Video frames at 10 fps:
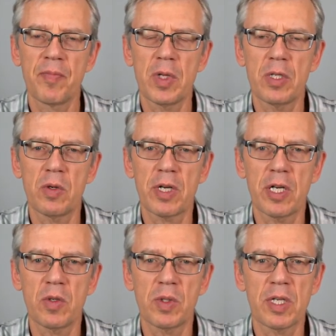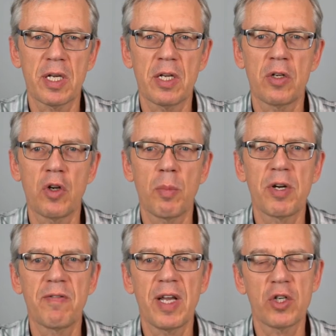It's okay to say
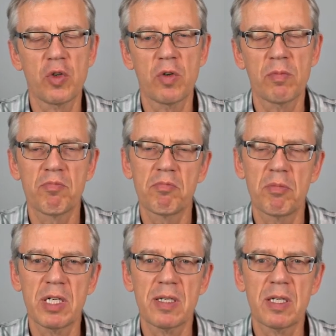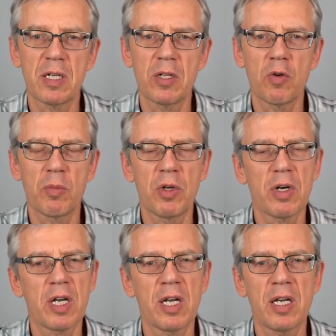dobry wieczór, but still you will be
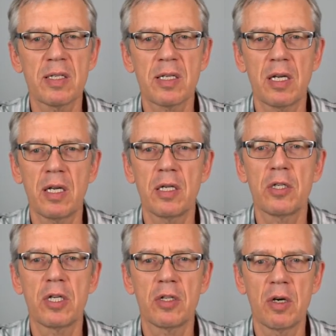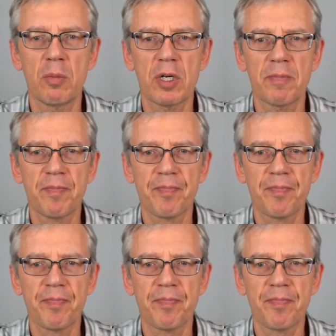okay saying dzień dobry.